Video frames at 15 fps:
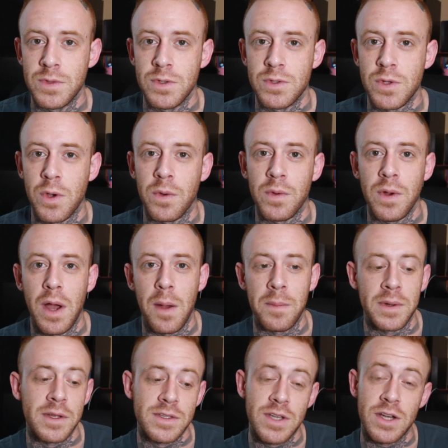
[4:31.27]
So I'm
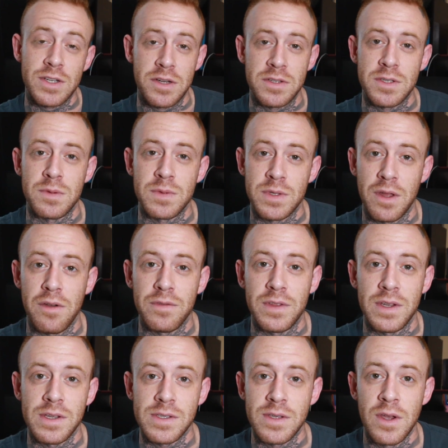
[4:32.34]
going to touch on some stuff
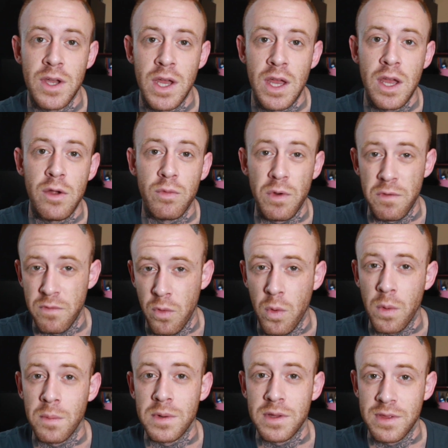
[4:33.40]
that is
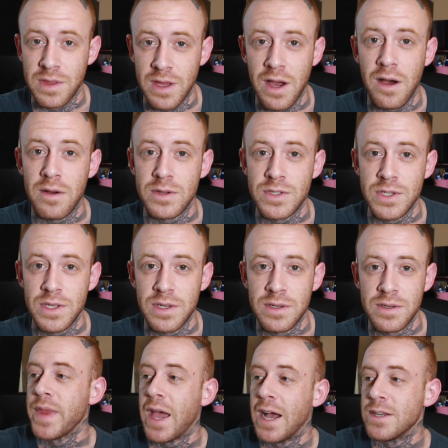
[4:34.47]
Reformed
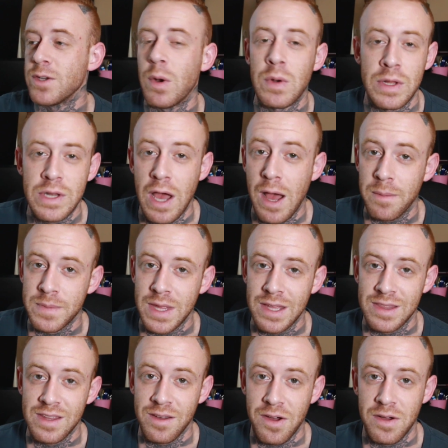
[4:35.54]
theology. I don't adopt
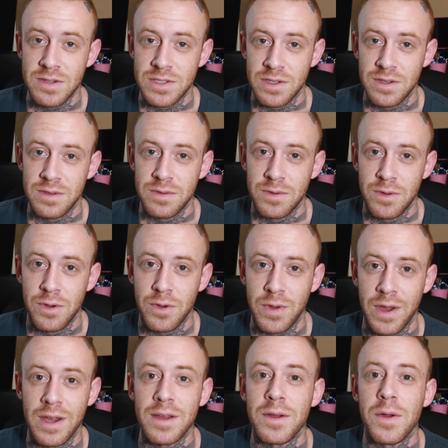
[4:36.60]
that theology,
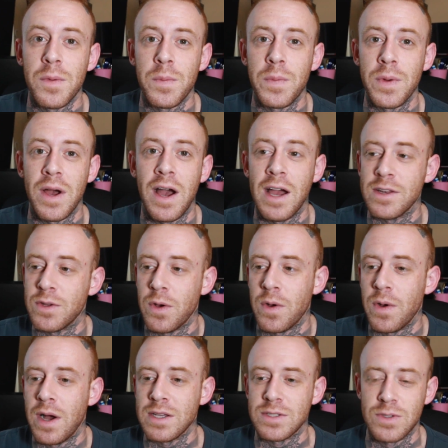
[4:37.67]
okay? But
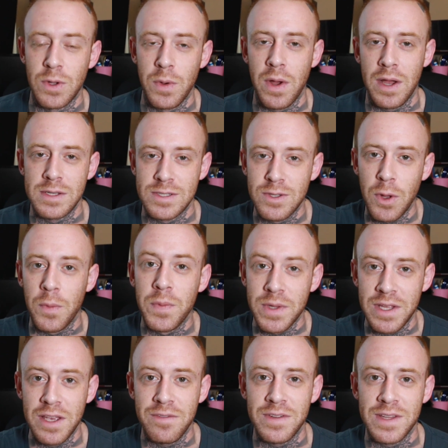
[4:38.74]
I still
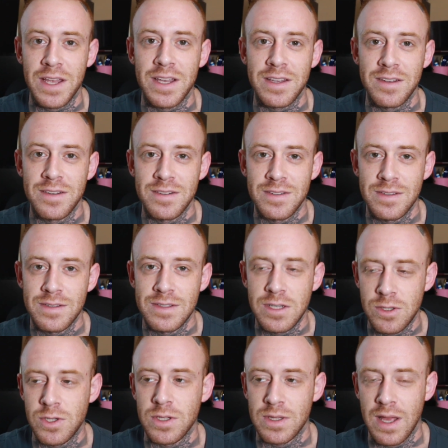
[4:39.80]
believe in like
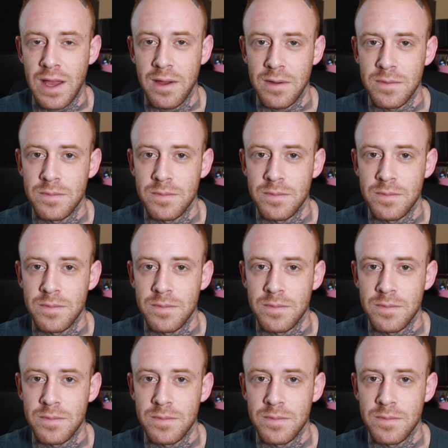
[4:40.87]
teaching that.